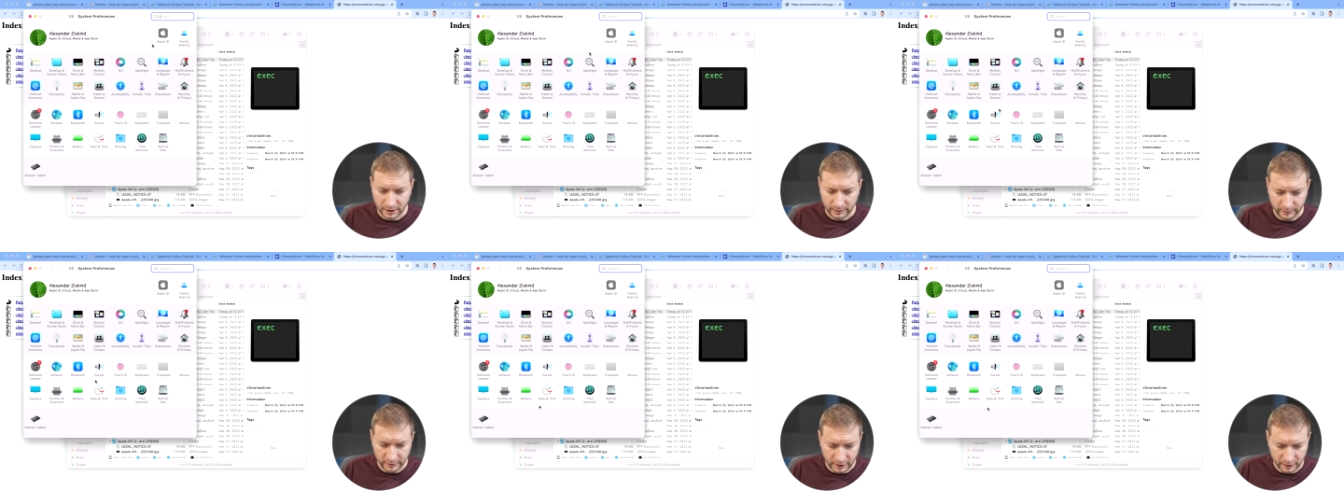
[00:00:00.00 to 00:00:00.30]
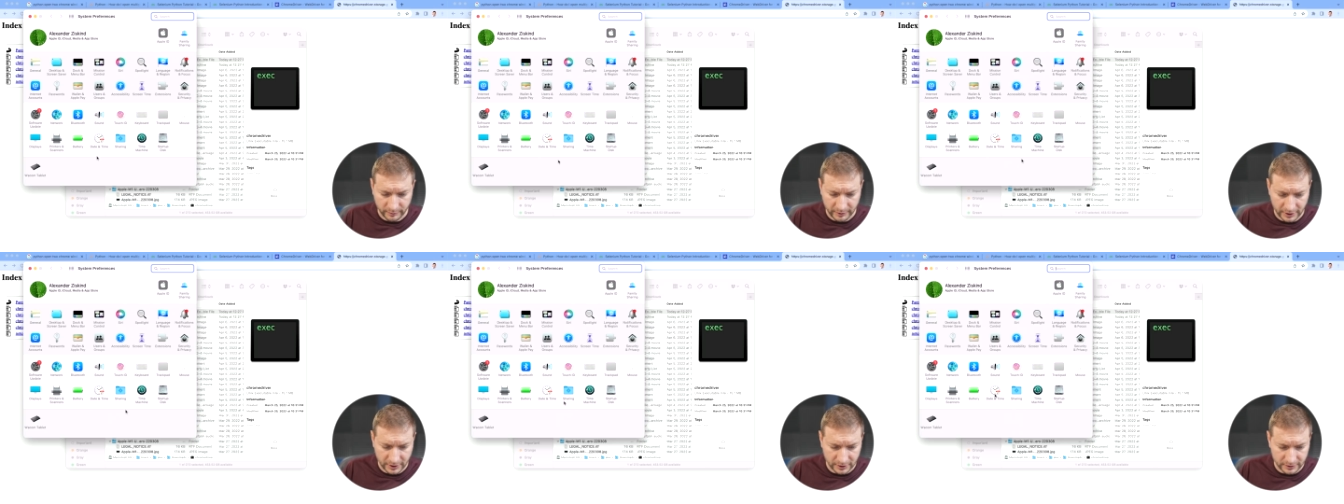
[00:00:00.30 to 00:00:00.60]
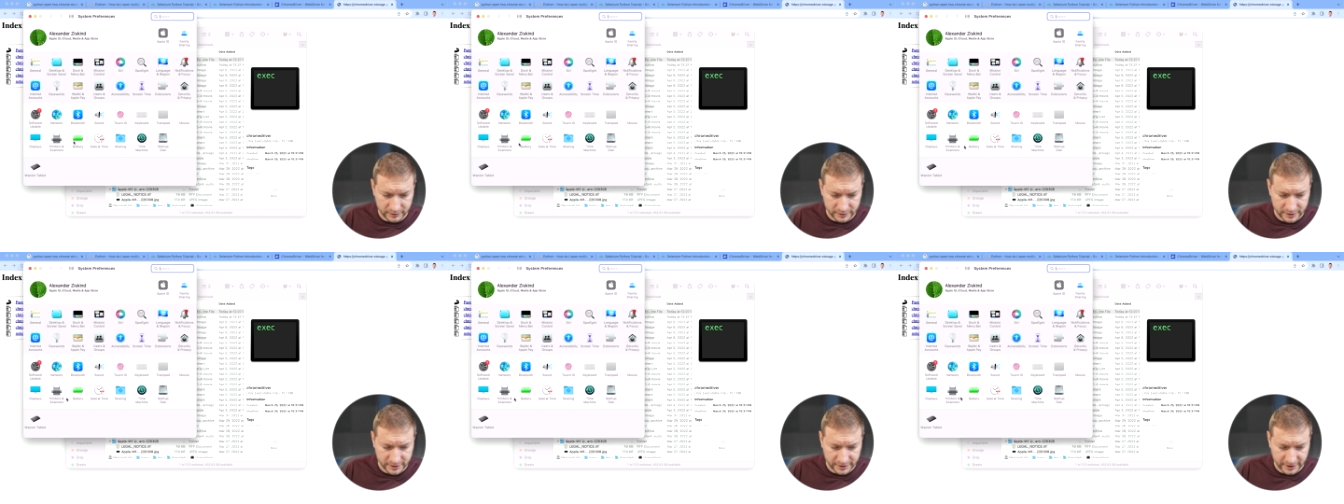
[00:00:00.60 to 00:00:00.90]
I'm gonna be
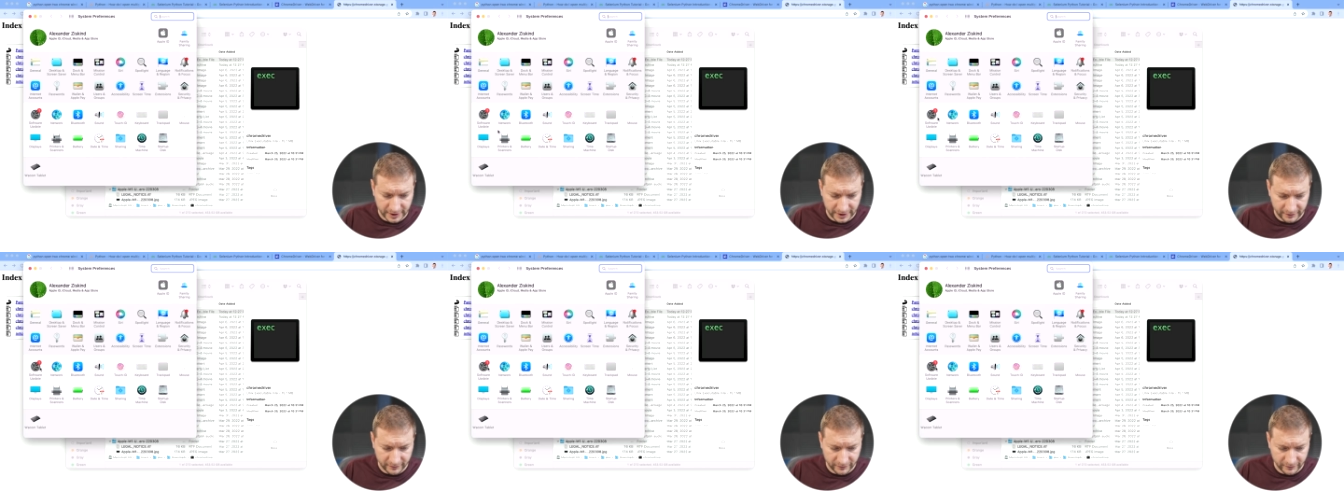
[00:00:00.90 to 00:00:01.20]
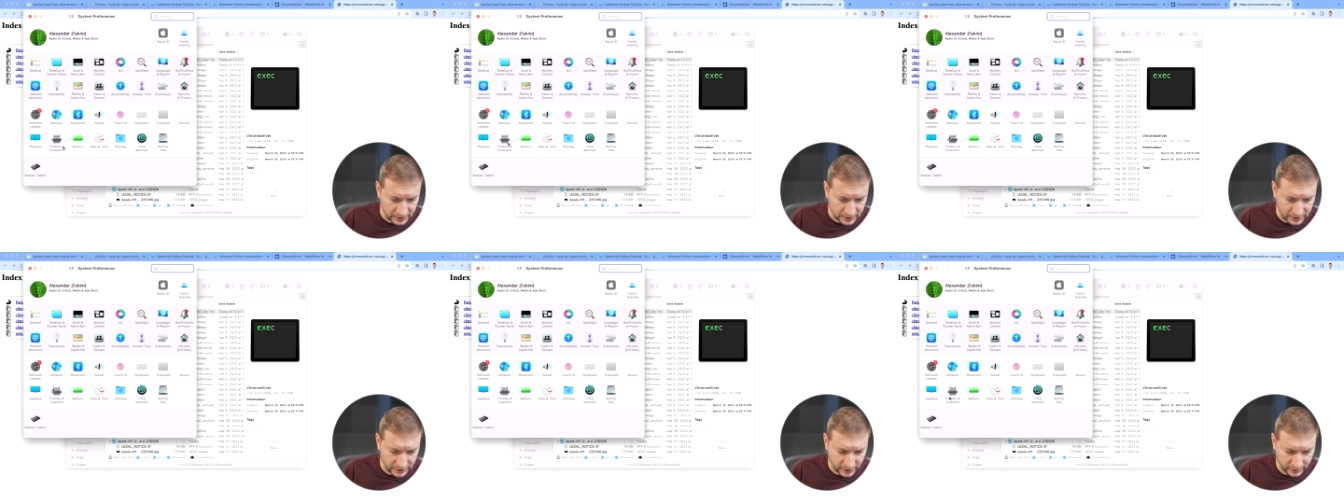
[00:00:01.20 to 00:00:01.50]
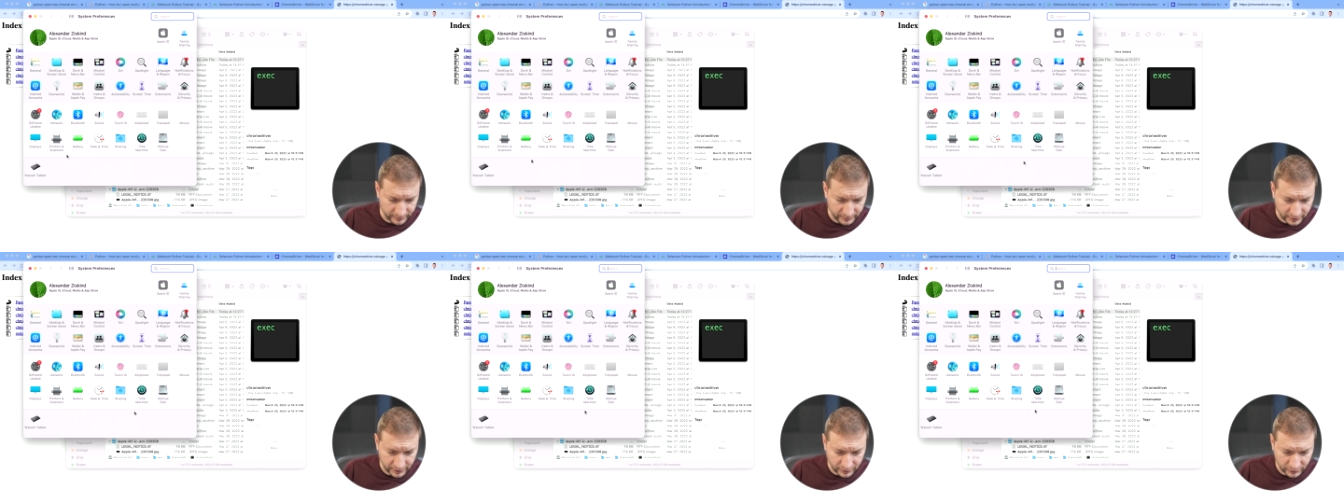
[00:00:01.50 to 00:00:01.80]
unsafe, and
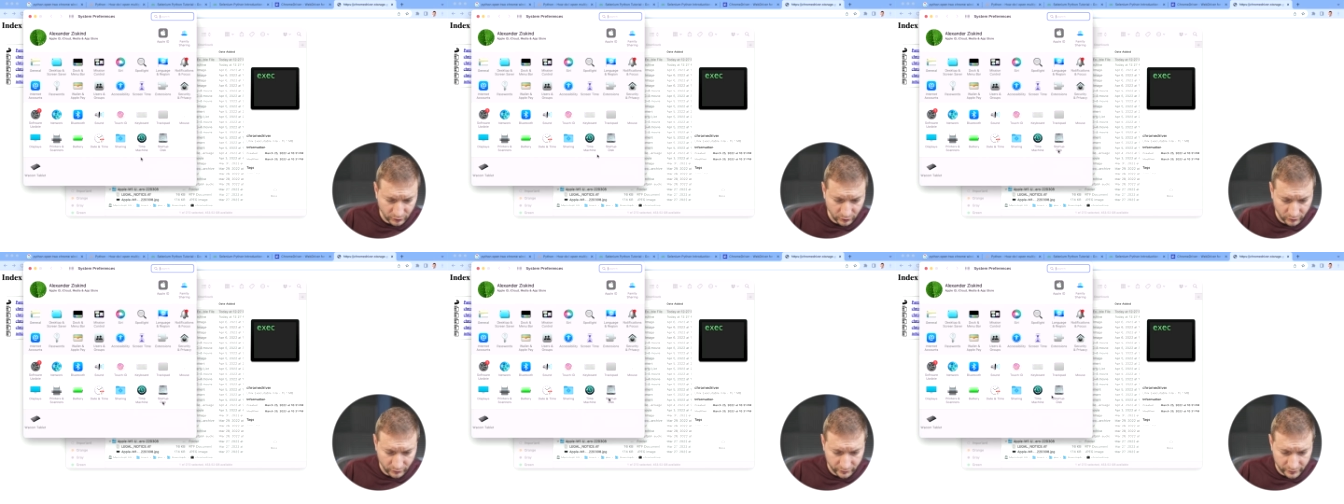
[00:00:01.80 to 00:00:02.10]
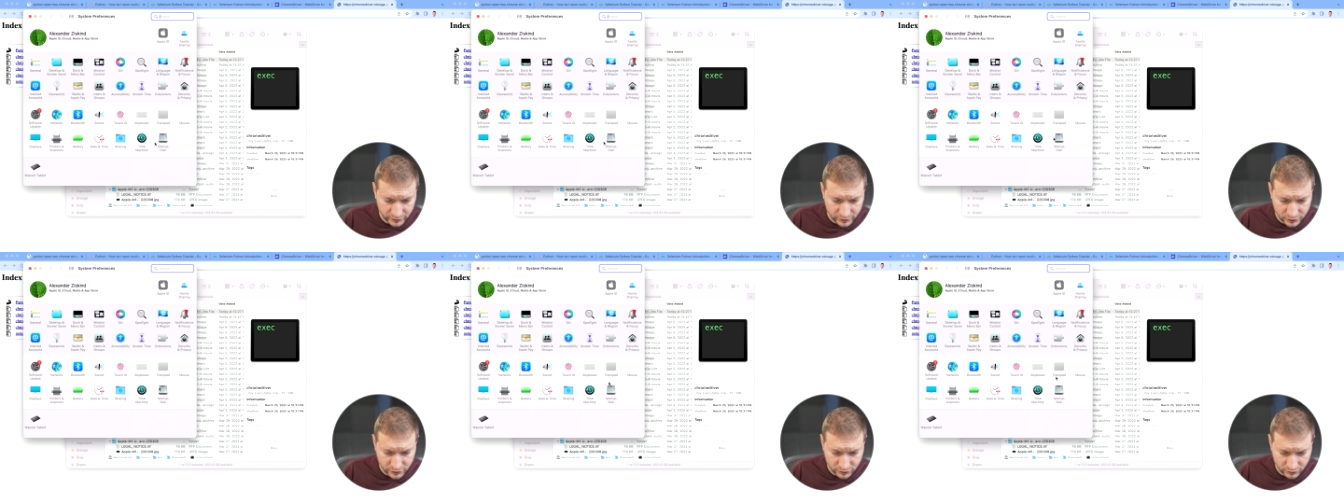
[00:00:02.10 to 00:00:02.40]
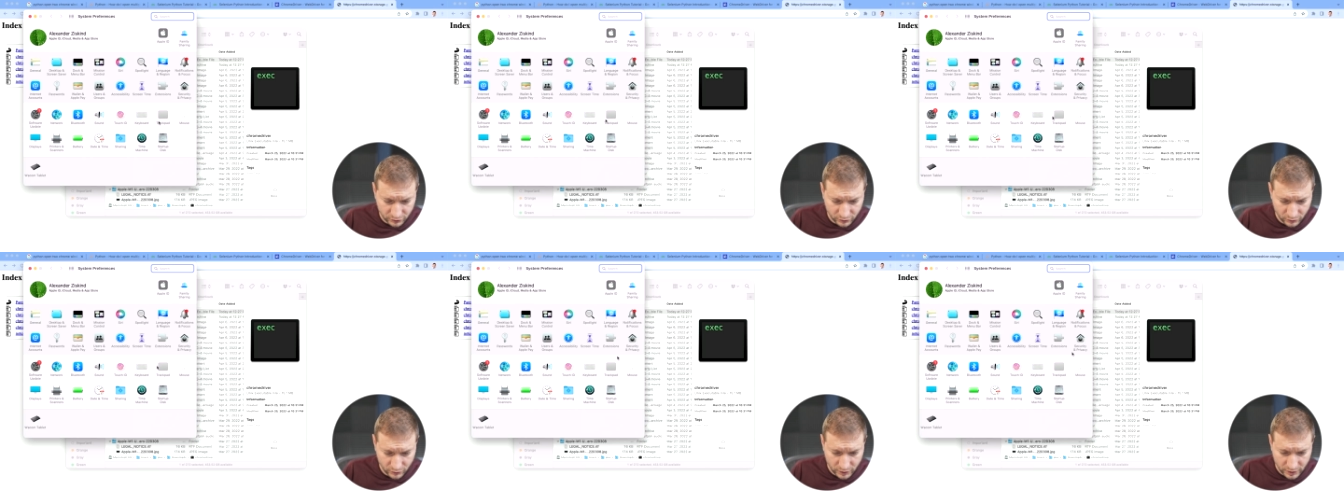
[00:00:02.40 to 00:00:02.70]
I'm gonna go over
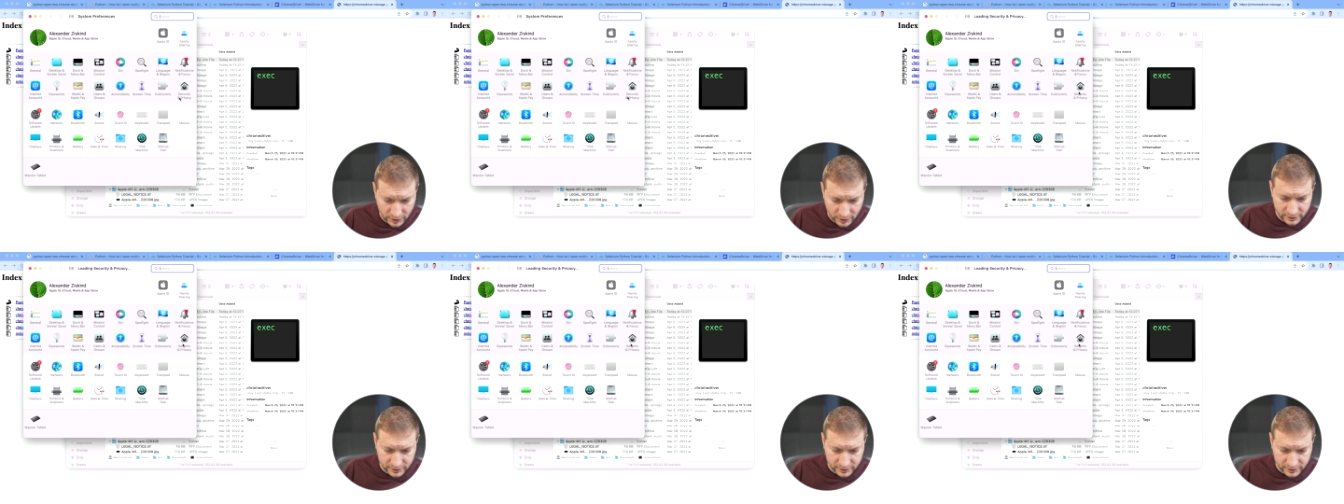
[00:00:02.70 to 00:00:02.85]
to